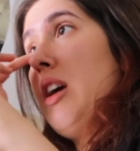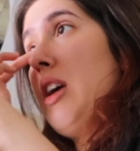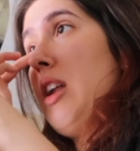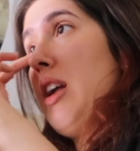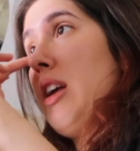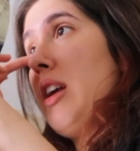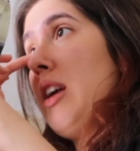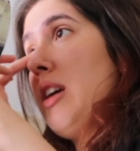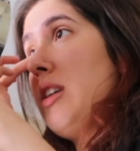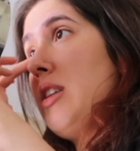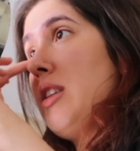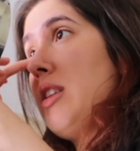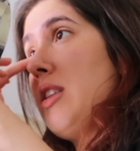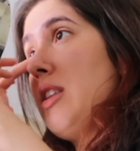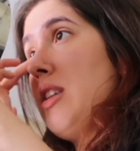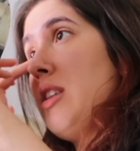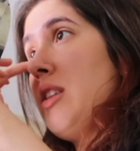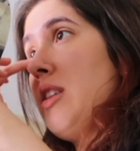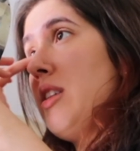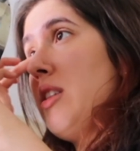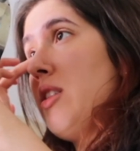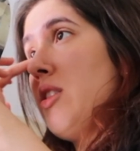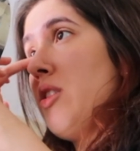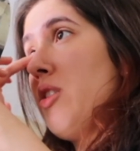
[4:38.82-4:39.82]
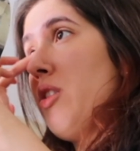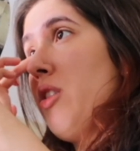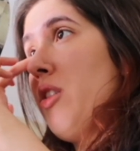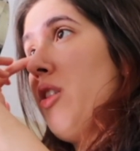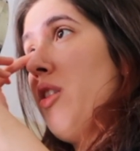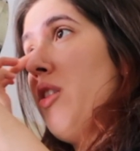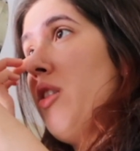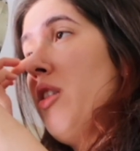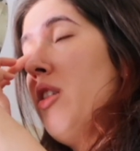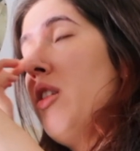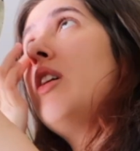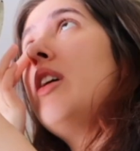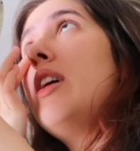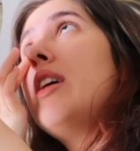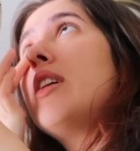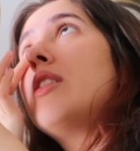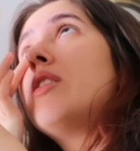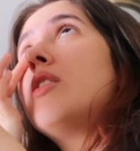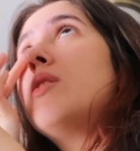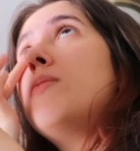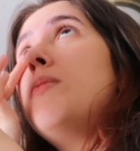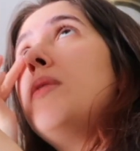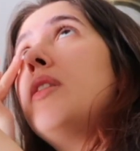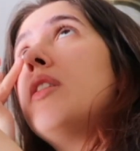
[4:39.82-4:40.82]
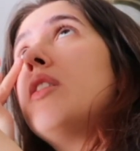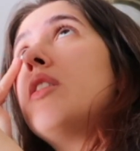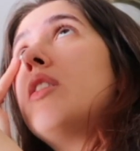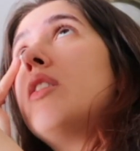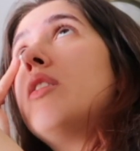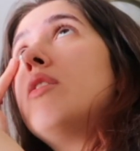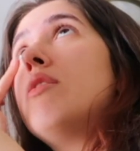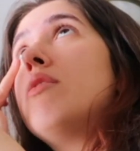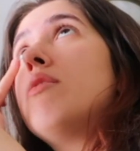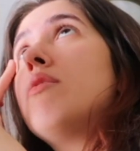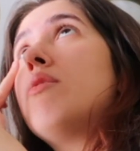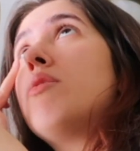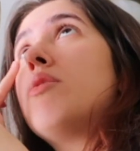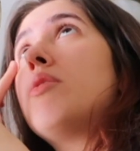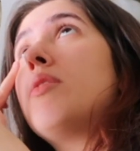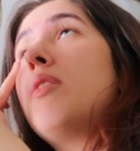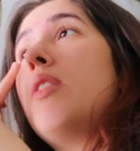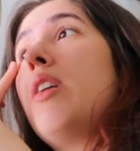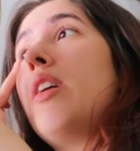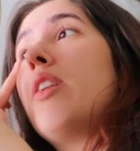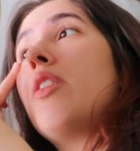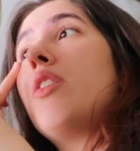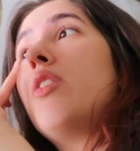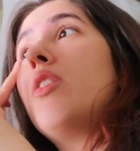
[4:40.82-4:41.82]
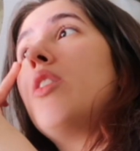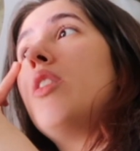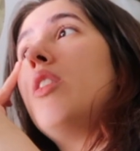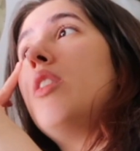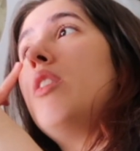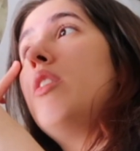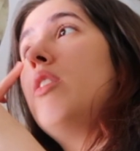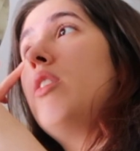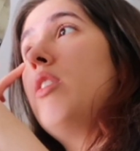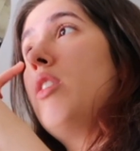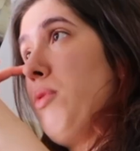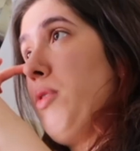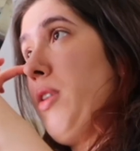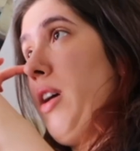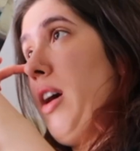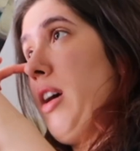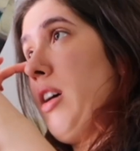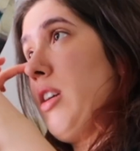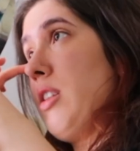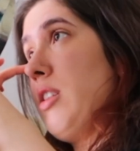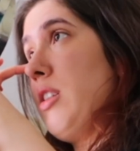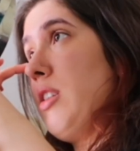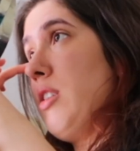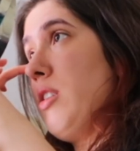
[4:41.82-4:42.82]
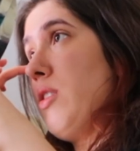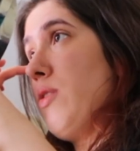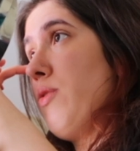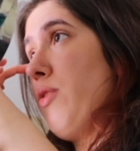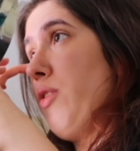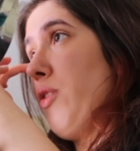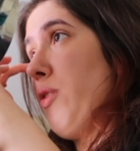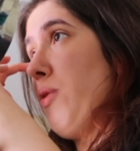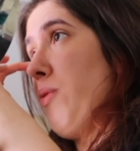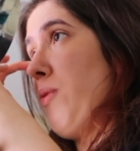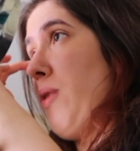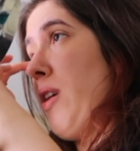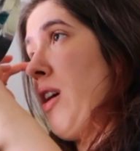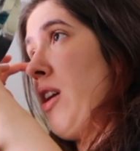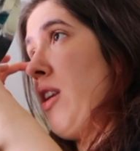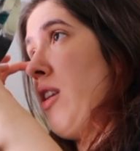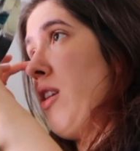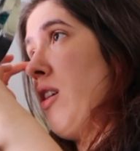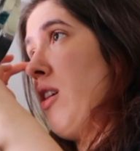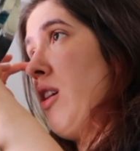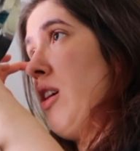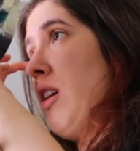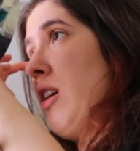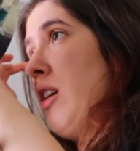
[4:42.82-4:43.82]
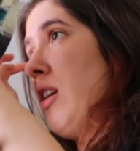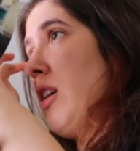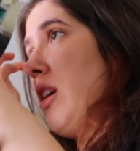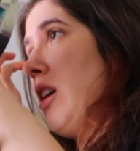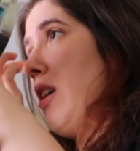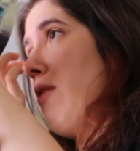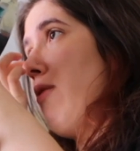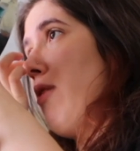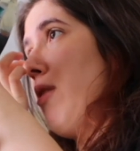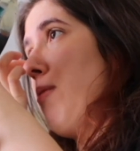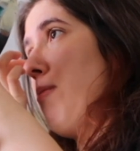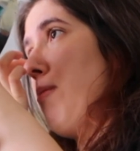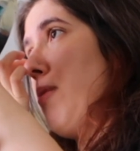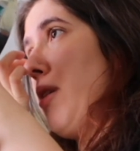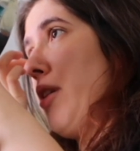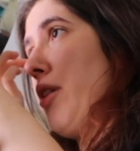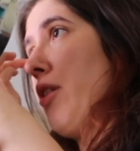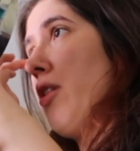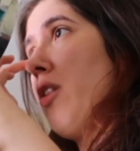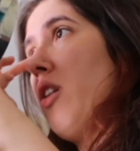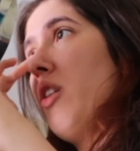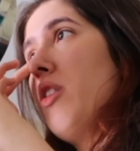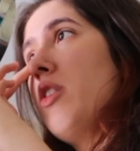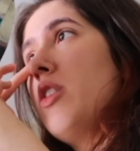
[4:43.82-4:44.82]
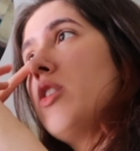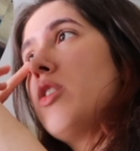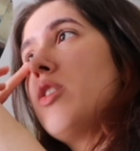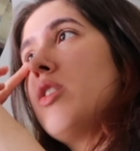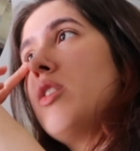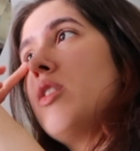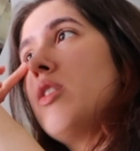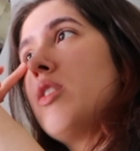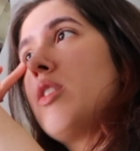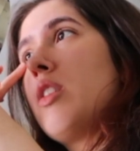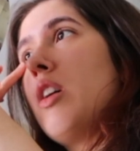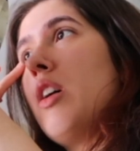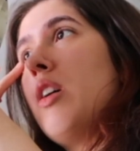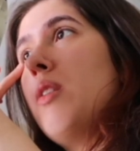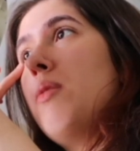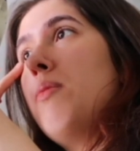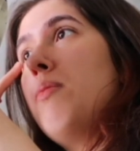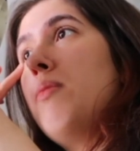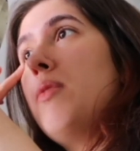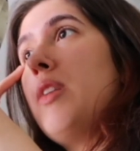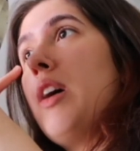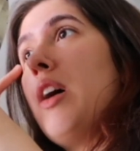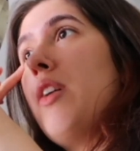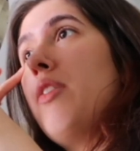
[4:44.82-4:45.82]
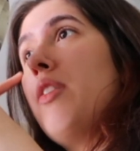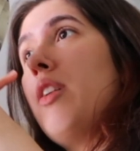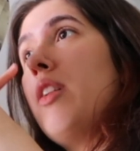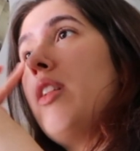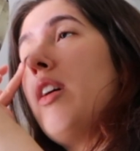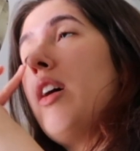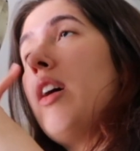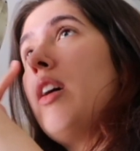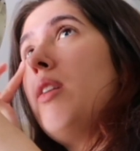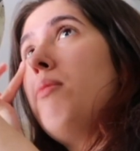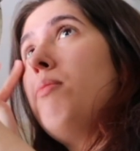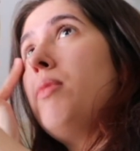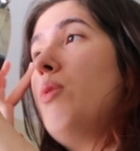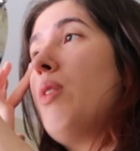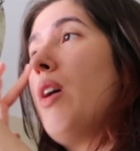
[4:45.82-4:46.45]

And I guess this is good experience and good practice for when even bigger auditions come down the line.